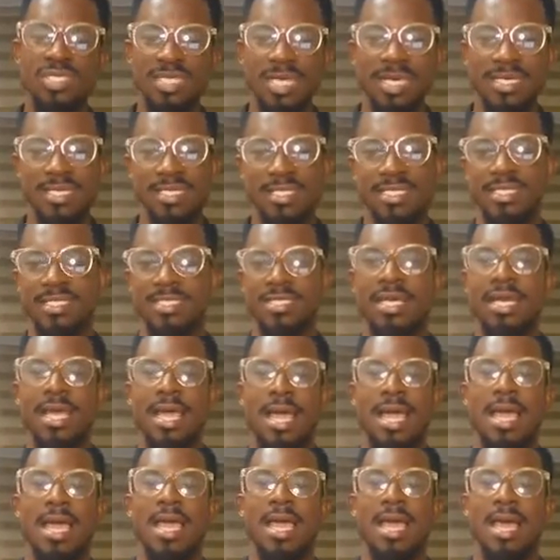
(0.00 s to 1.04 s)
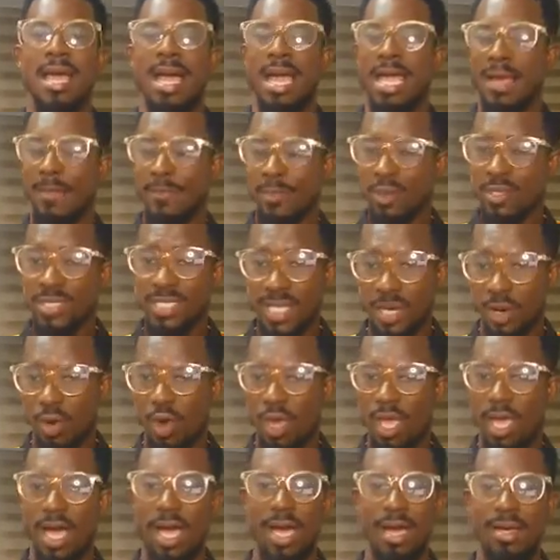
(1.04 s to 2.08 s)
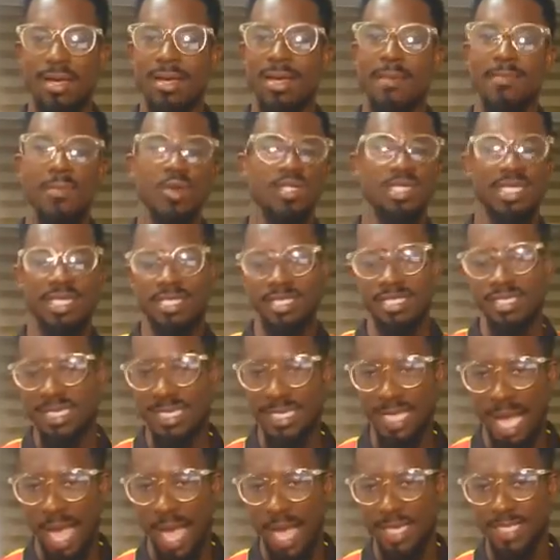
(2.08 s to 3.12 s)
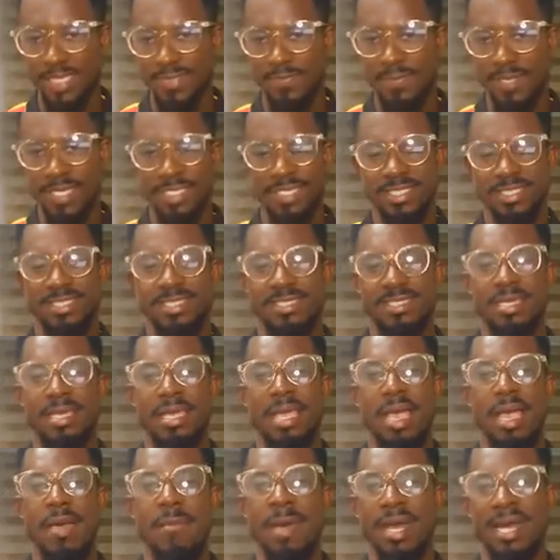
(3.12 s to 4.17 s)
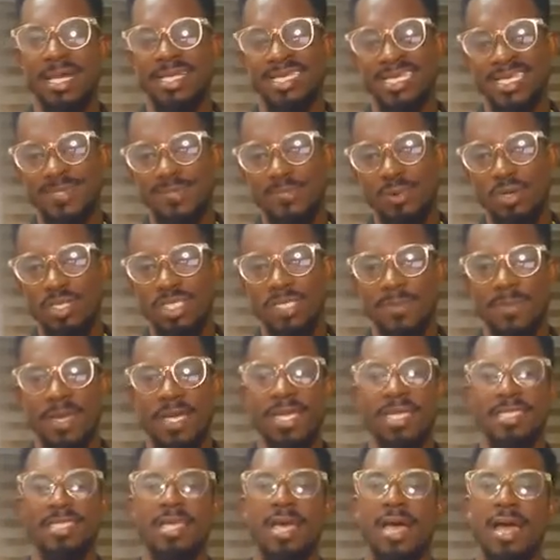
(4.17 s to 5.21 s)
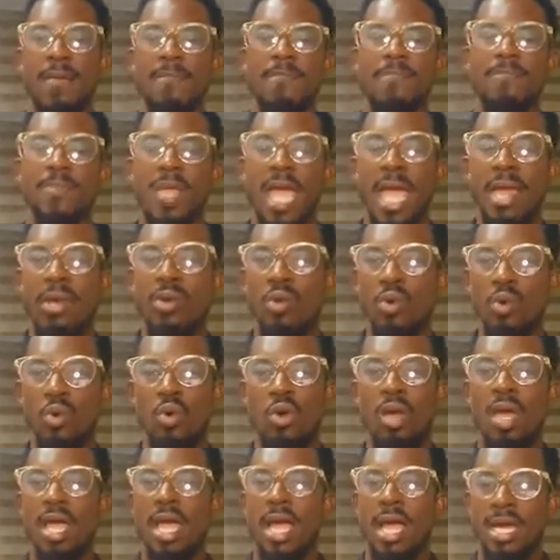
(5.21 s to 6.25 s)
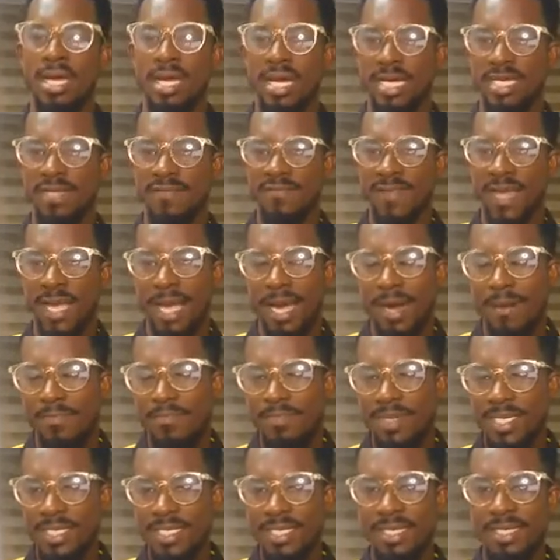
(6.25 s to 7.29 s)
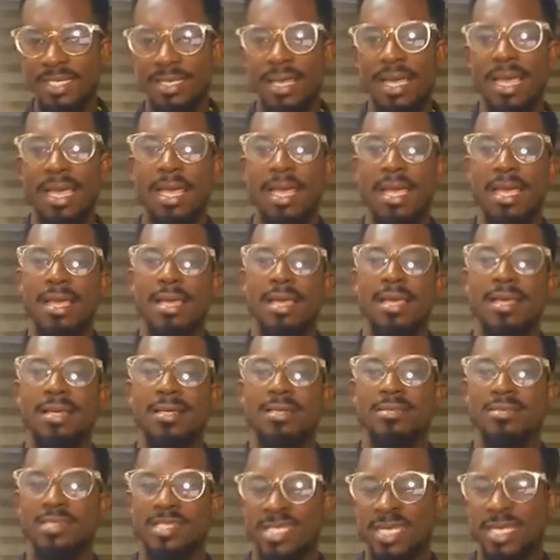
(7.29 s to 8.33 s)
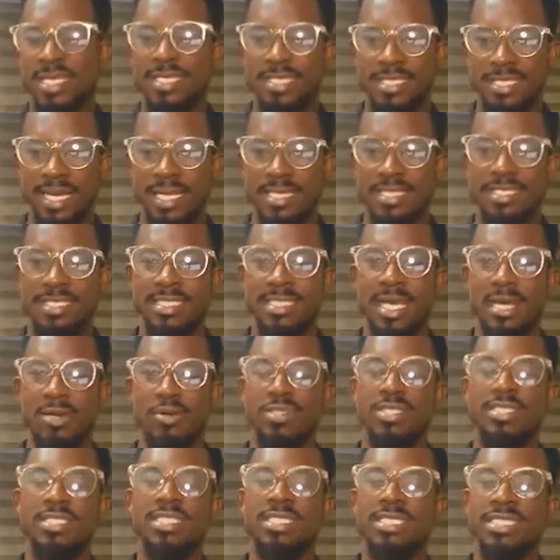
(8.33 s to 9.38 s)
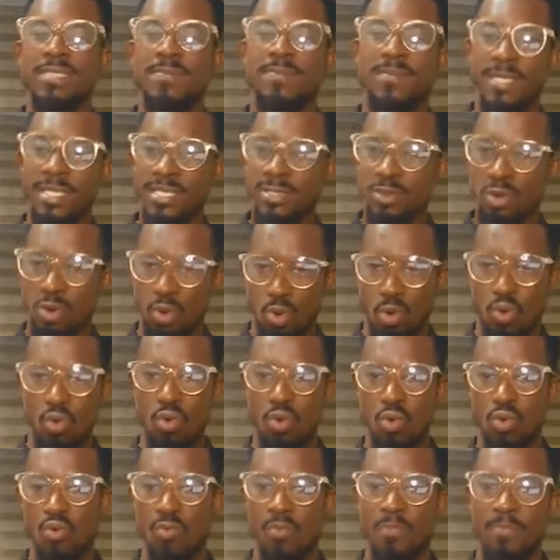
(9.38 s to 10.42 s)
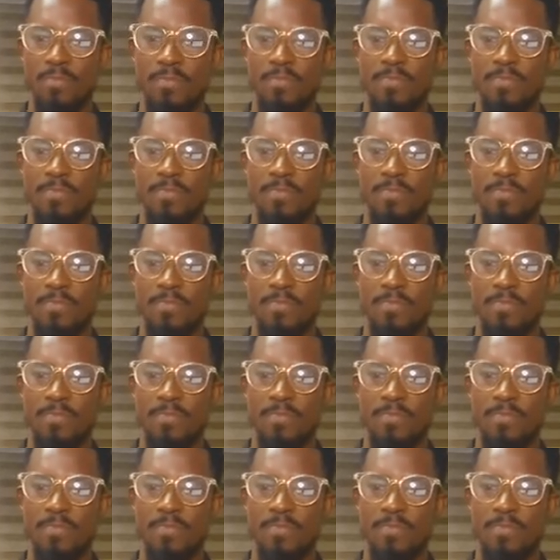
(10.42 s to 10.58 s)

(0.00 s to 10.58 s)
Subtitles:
That is it. I am not a lawyer, I'm not a legal expert, but as a sports marketer, I know that if a company says that they are not displaying your logo